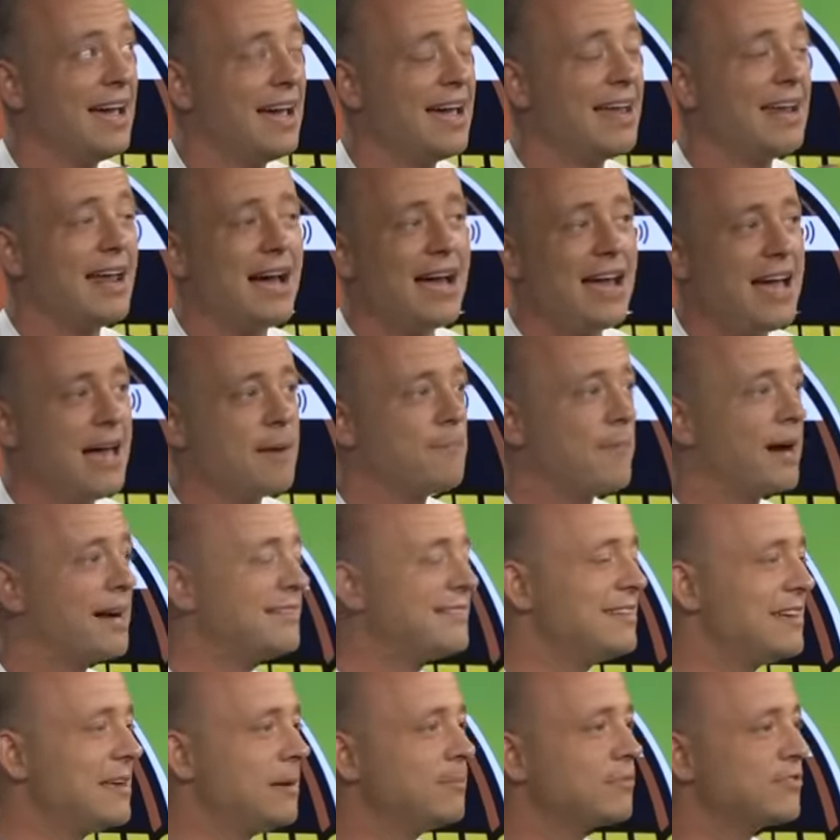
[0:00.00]
And I had my
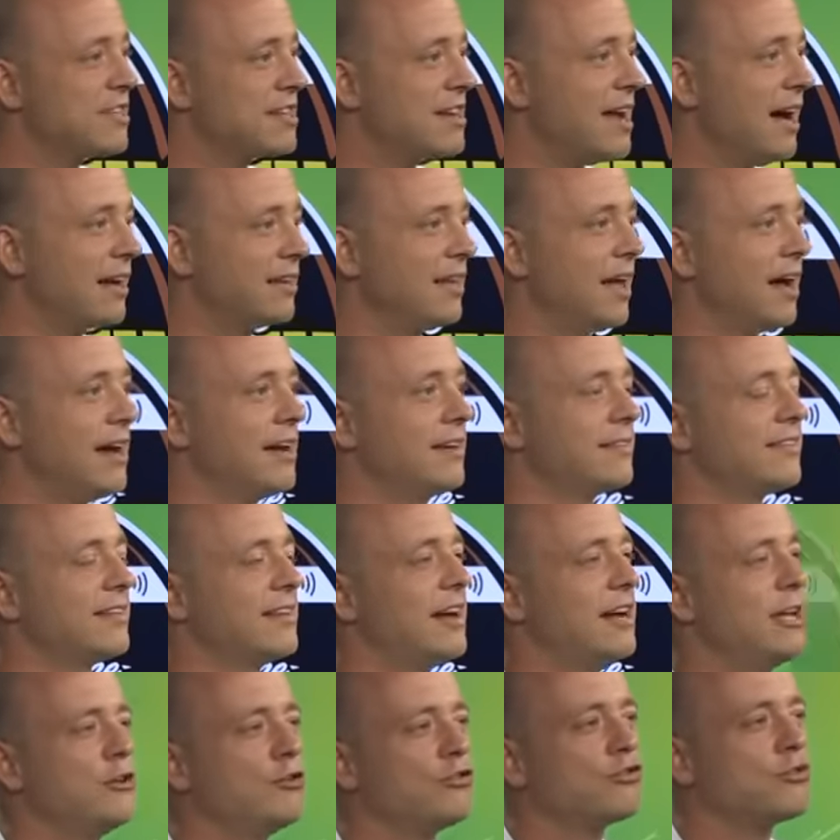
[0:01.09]
teams that I liked,
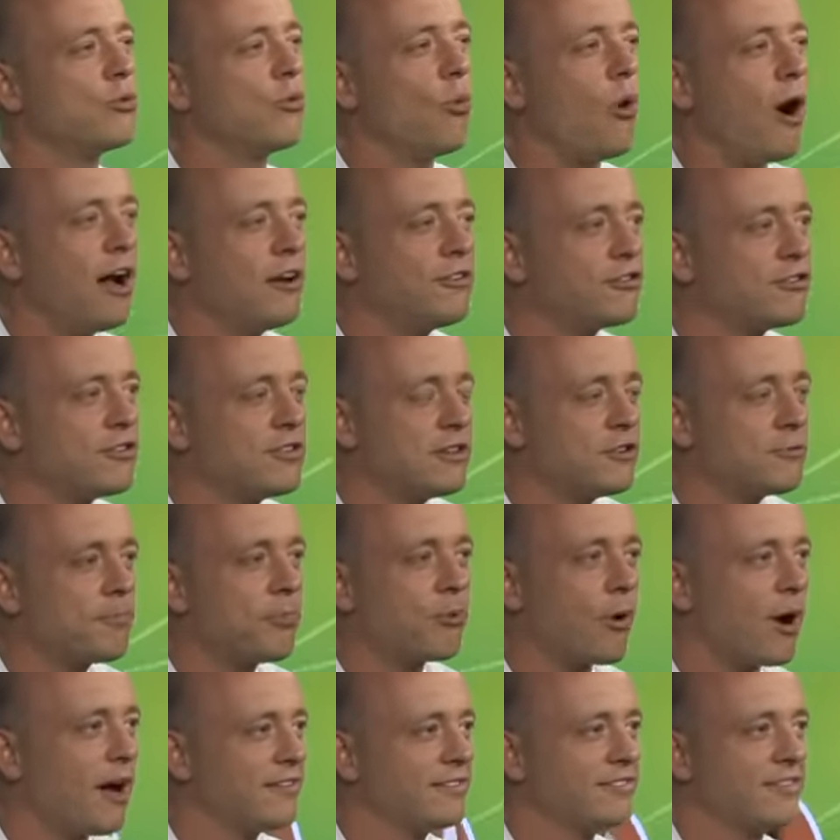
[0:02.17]
and I used to watch this
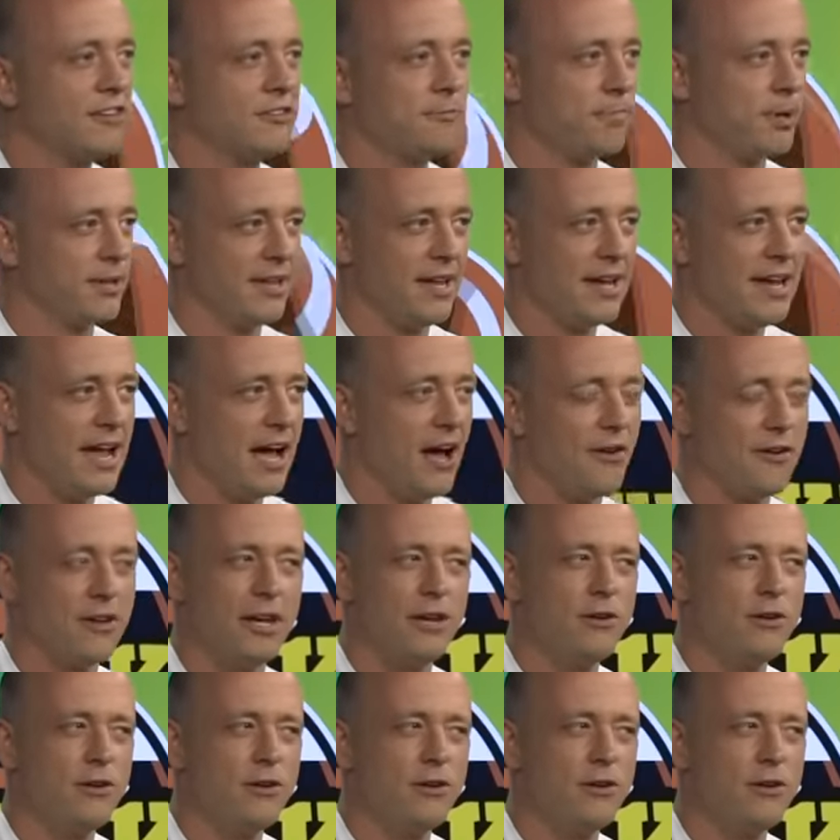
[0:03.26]
process play out,